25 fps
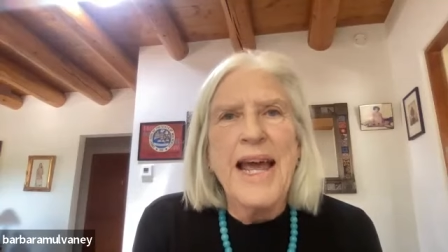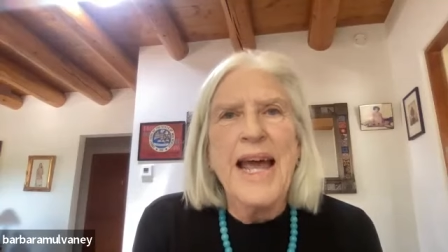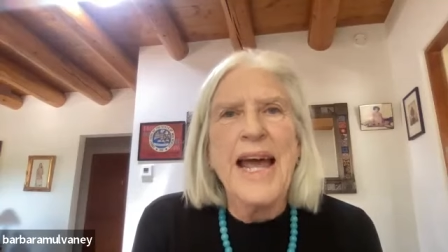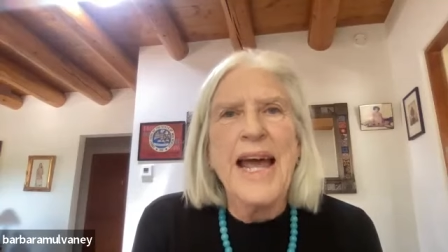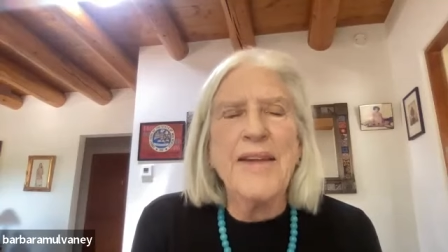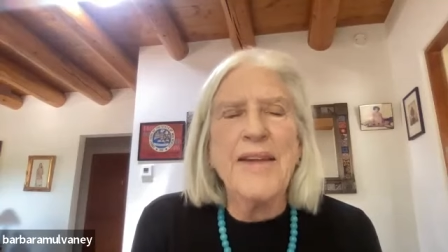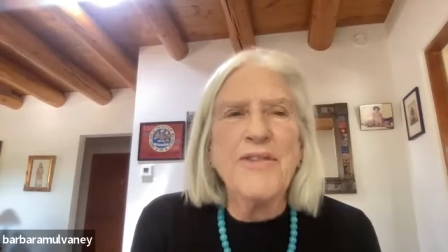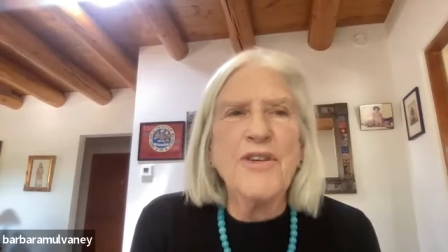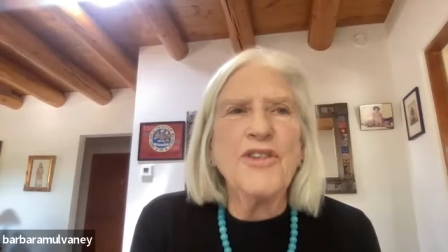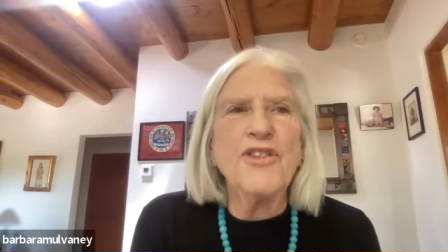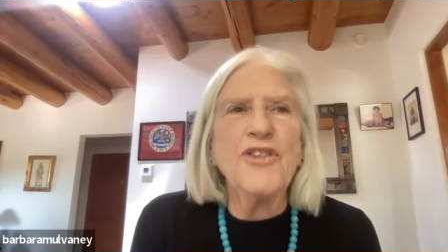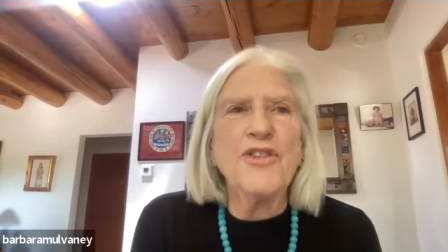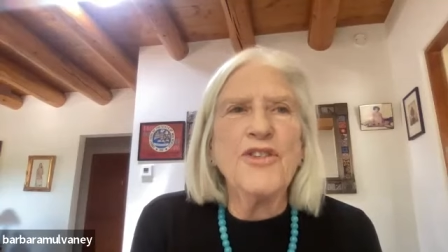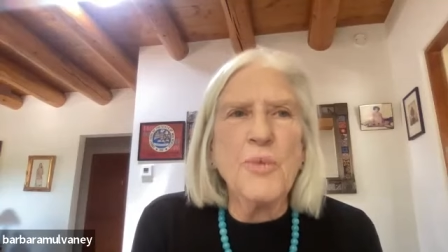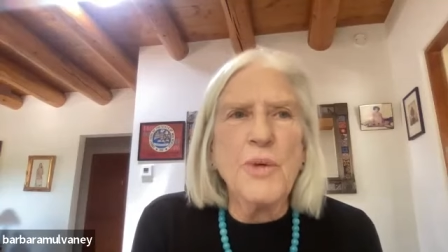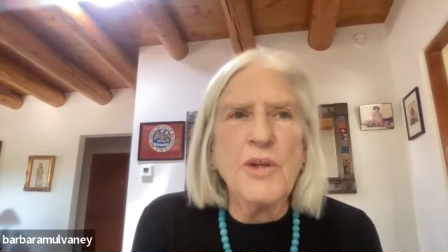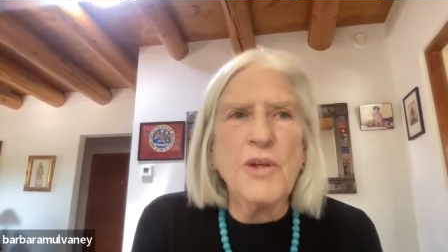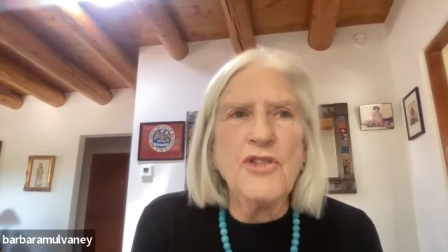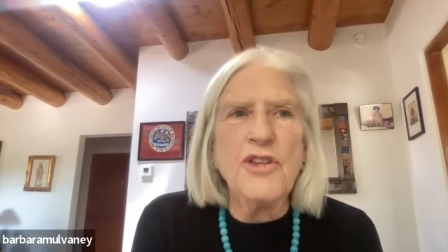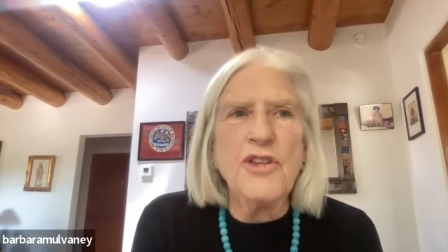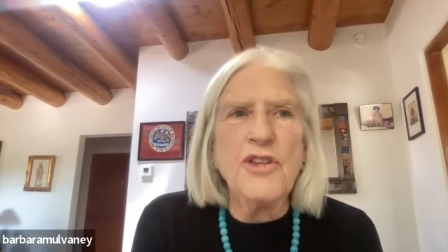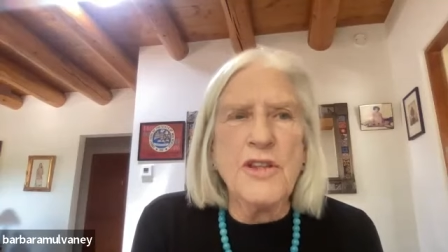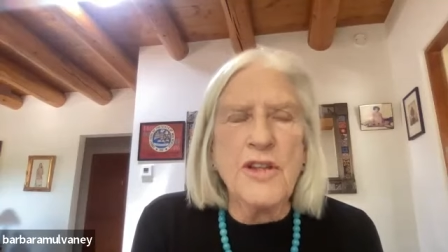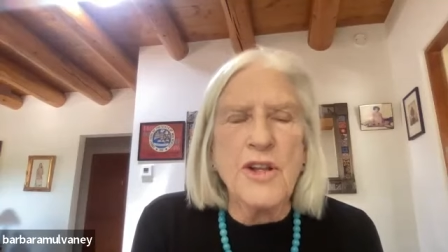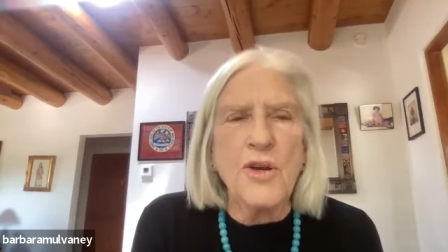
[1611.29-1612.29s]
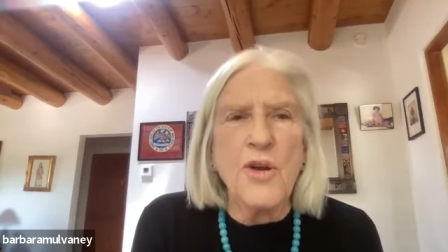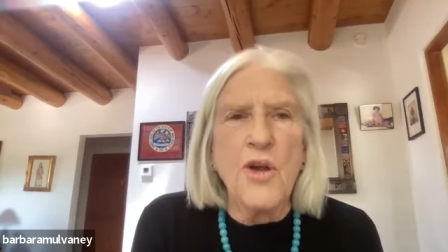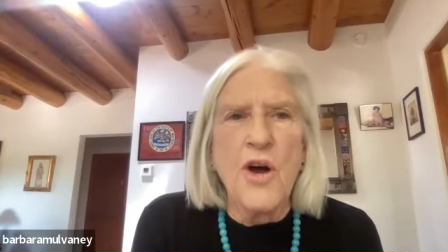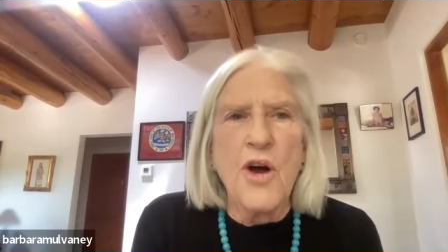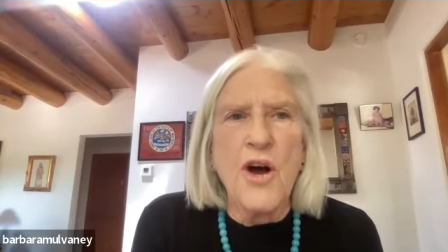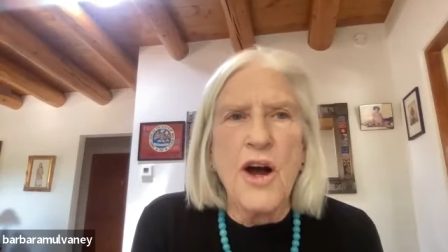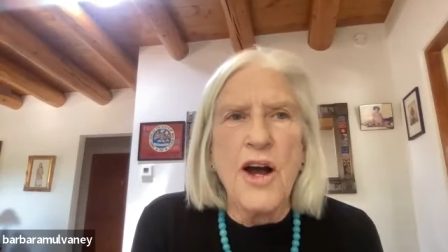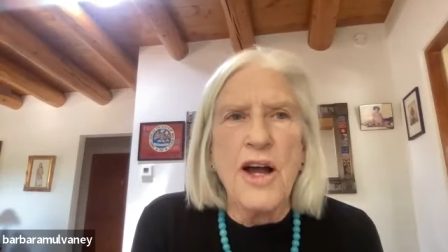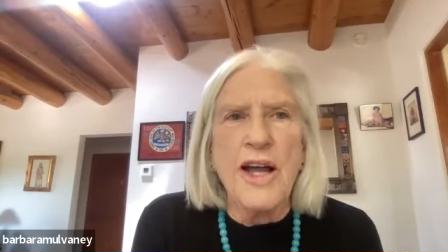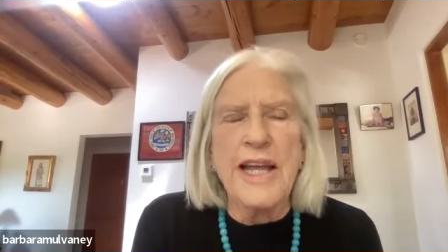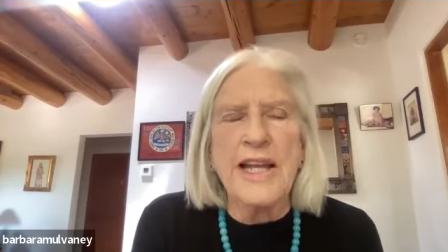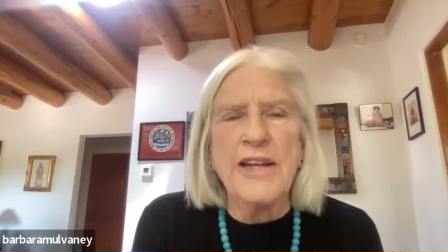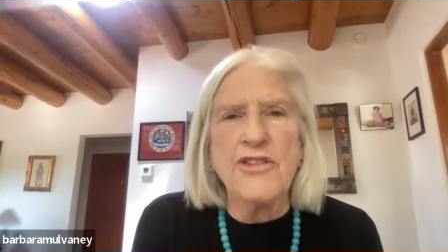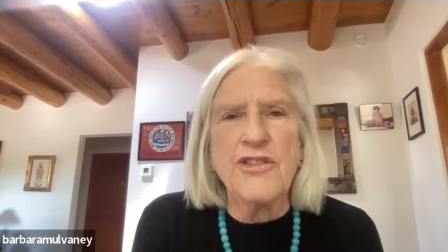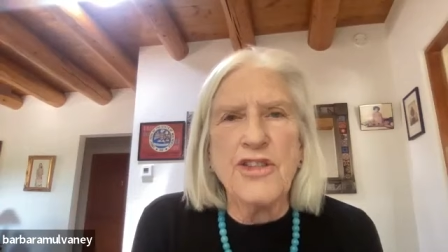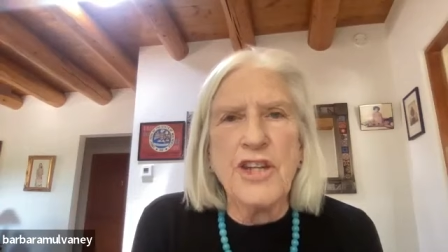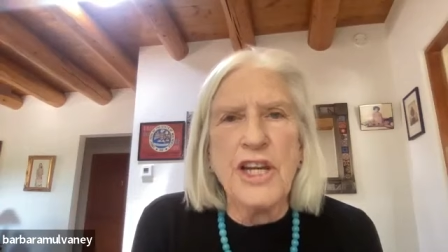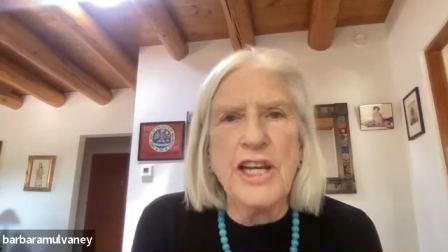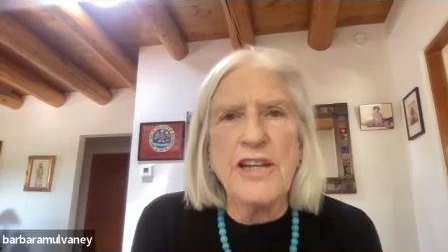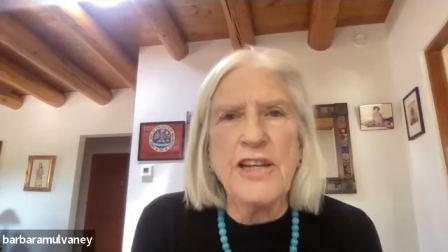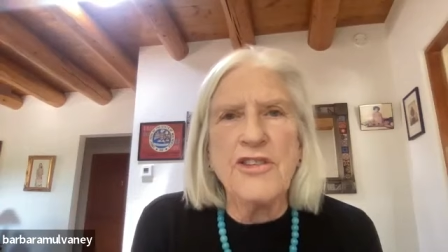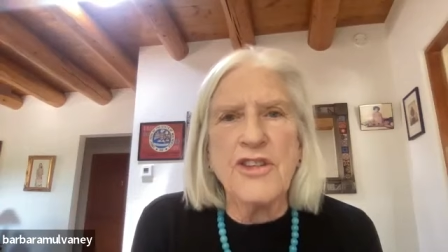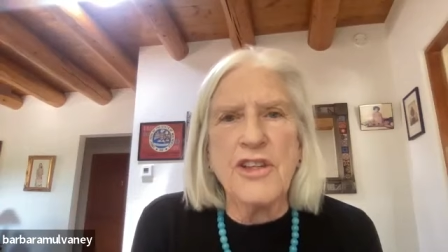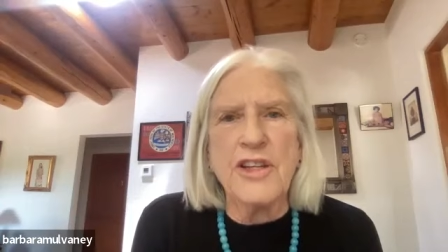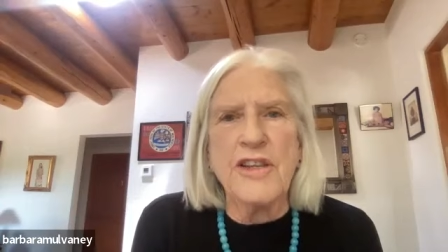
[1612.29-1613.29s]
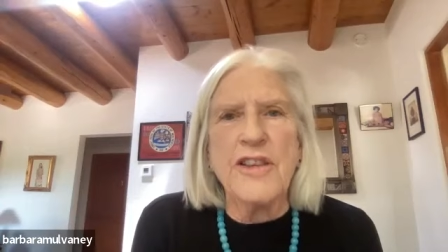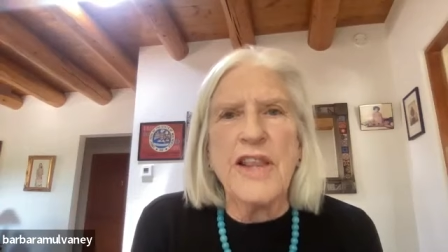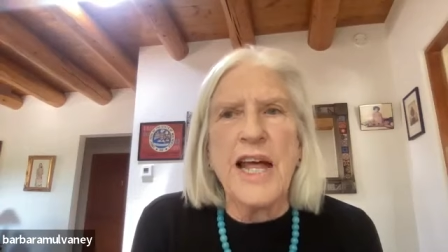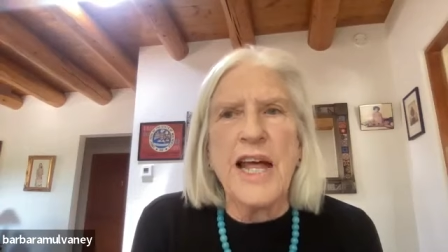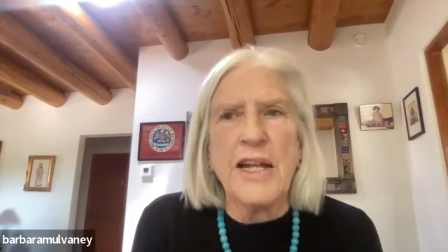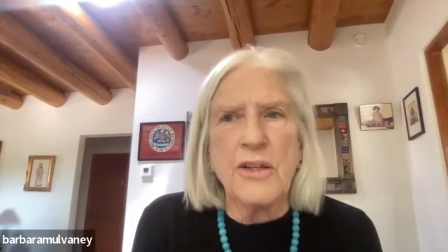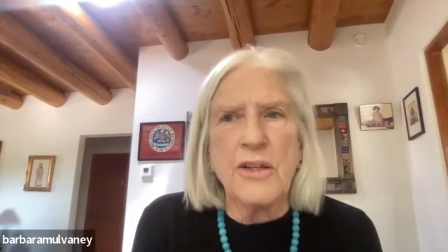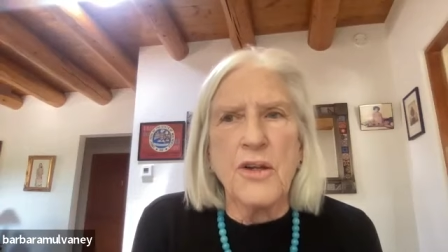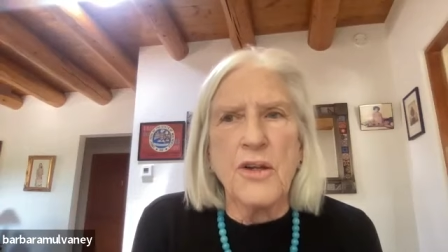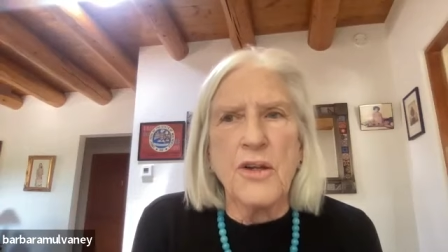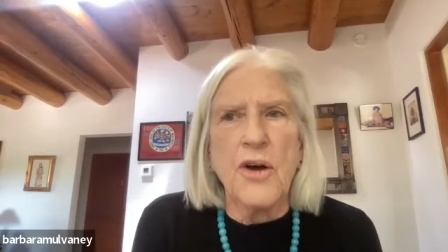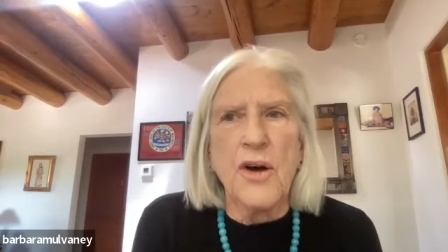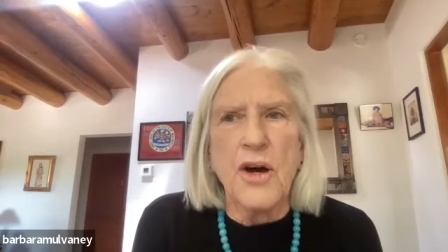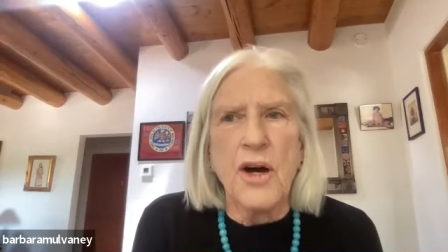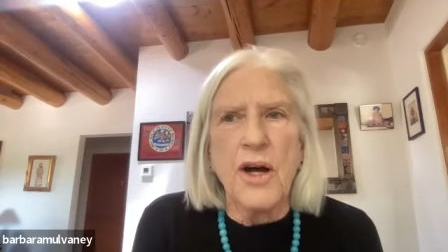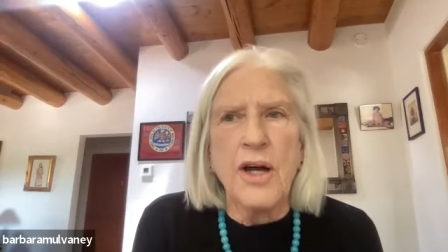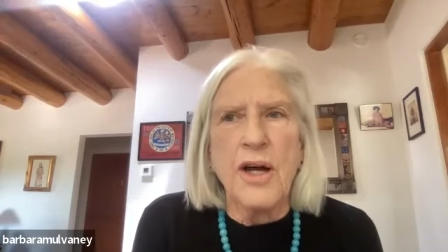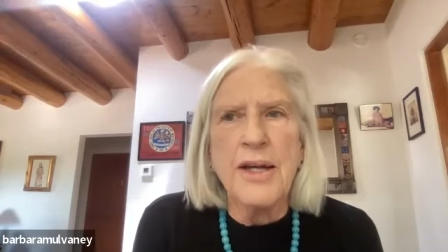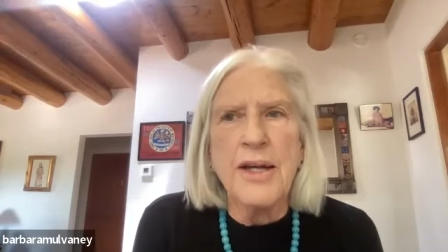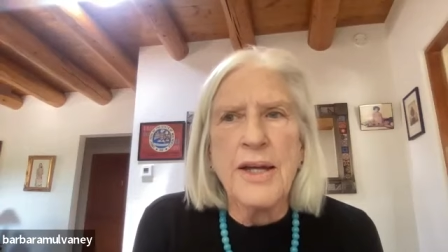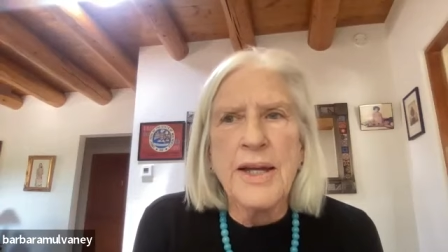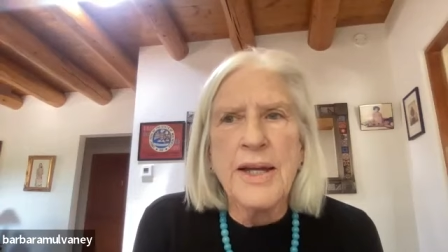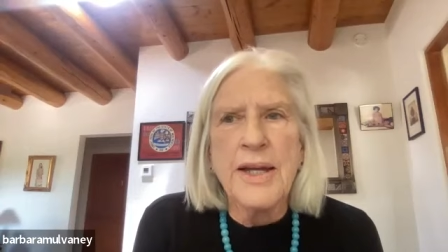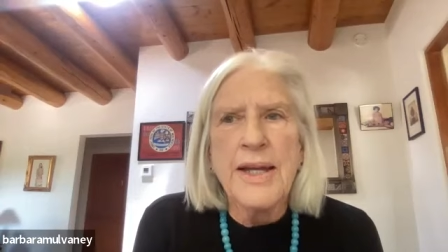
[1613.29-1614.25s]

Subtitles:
and they're switching the law and changing that law.